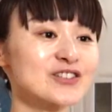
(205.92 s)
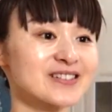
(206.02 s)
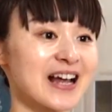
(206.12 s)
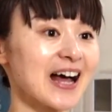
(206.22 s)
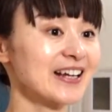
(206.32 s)

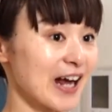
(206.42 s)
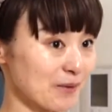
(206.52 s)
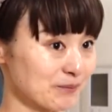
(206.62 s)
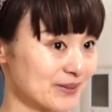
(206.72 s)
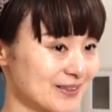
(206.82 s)
sign
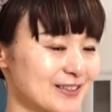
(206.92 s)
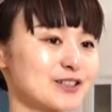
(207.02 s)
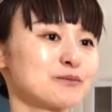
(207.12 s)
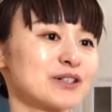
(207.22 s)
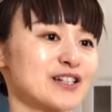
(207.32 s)
up,
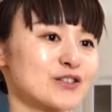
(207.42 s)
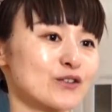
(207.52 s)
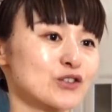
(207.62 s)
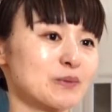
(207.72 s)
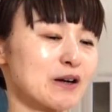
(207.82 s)
please go
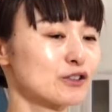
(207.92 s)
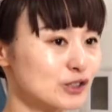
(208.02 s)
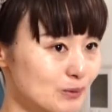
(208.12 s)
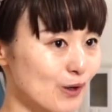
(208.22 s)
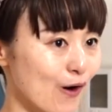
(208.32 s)
to my
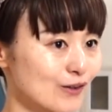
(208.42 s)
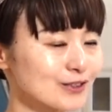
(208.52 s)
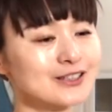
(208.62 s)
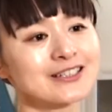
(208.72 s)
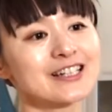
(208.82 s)
food
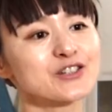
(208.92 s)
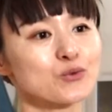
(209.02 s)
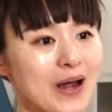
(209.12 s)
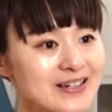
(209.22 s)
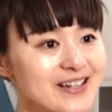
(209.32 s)
blog. It's
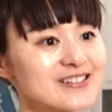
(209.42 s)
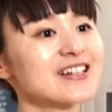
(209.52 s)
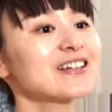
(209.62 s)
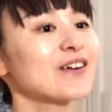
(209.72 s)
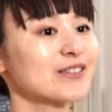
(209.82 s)

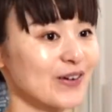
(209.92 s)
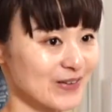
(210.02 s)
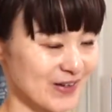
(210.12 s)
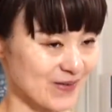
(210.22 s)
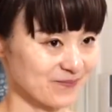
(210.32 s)

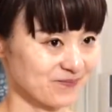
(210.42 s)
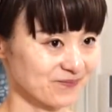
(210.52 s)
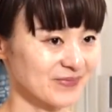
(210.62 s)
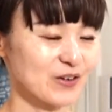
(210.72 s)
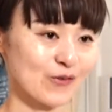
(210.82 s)
yjc.tokyo.
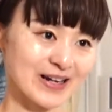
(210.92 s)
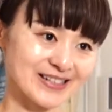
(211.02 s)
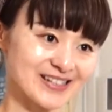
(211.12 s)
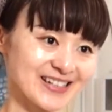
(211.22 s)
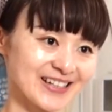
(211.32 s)

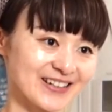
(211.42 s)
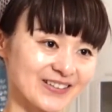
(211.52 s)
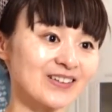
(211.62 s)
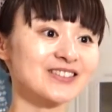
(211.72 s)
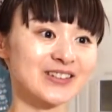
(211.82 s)

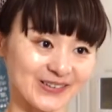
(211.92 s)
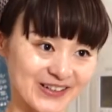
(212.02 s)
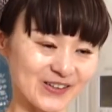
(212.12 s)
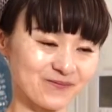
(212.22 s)
yjc.tokyo.